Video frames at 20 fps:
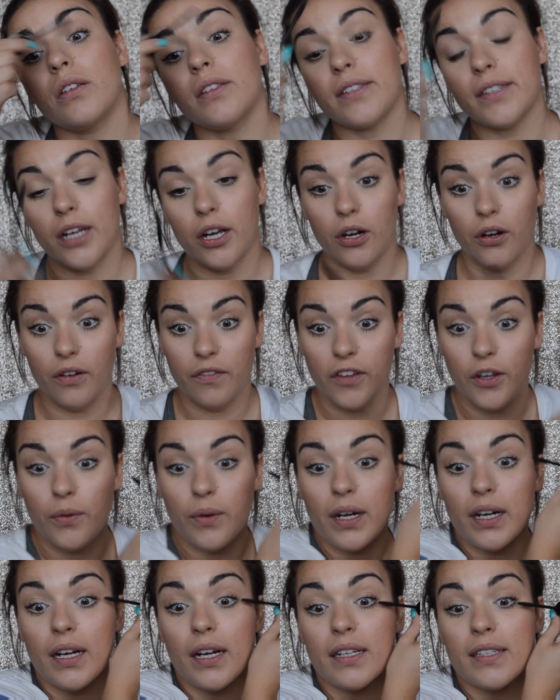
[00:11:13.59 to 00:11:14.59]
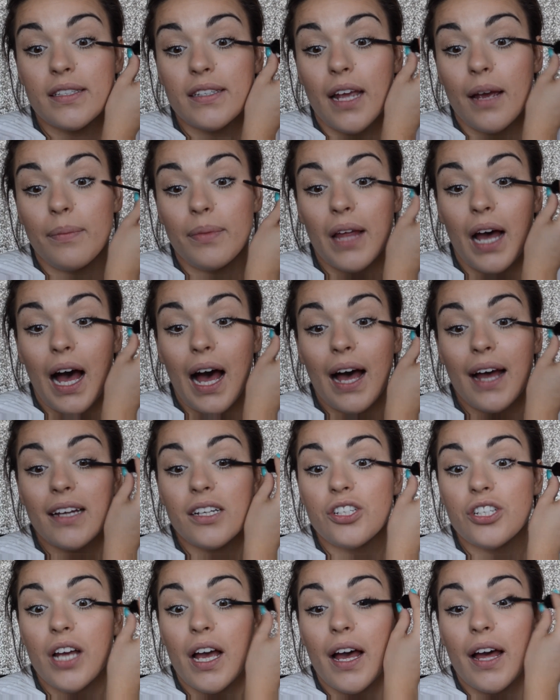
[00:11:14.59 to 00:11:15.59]
So if you want to skip the
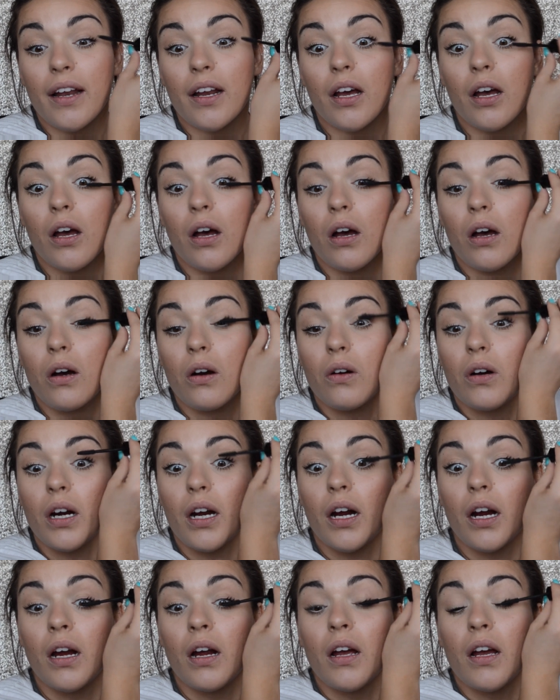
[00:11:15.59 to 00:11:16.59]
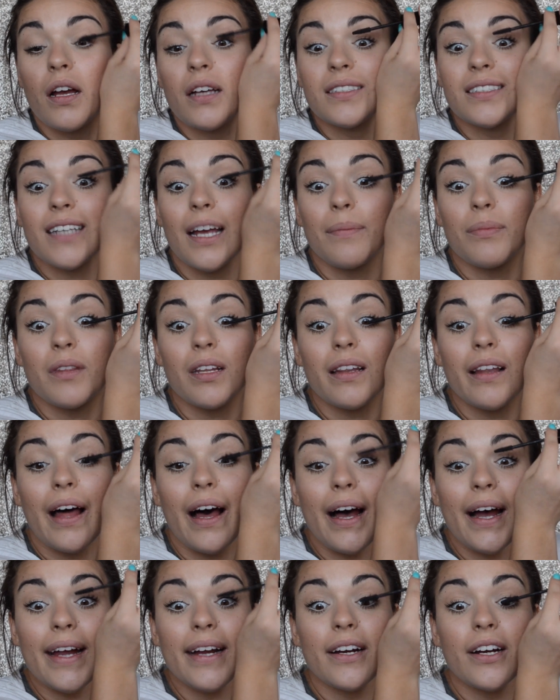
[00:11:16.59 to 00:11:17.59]
eyeshadow or skip the
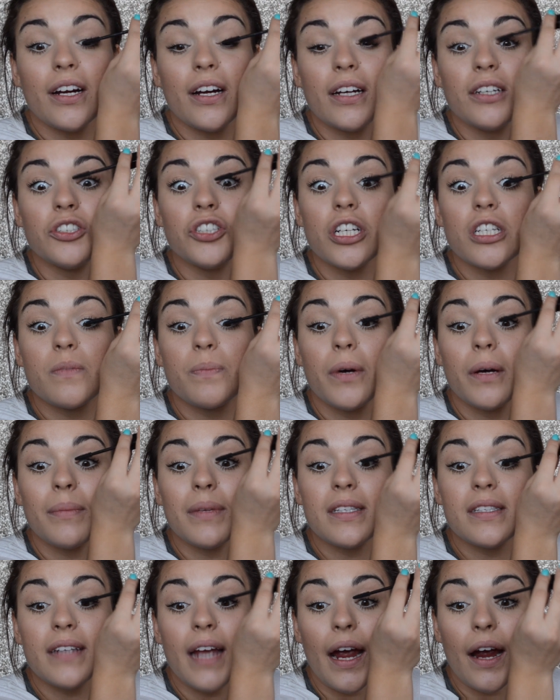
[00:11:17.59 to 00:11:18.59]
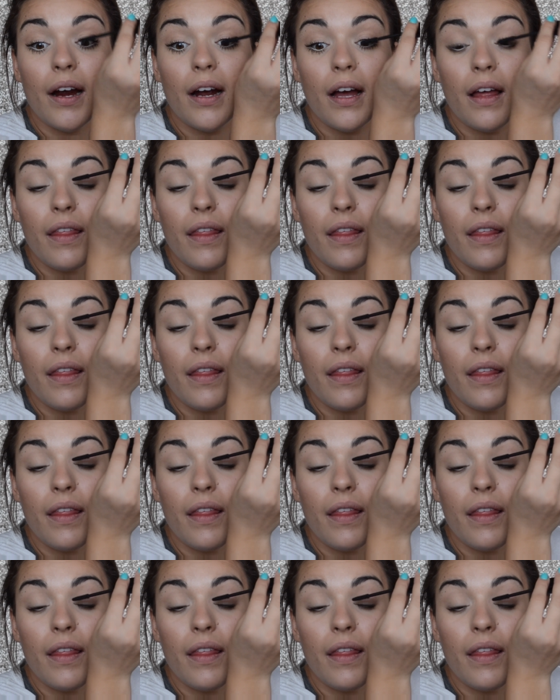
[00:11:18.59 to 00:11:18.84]
liner and just put mascara,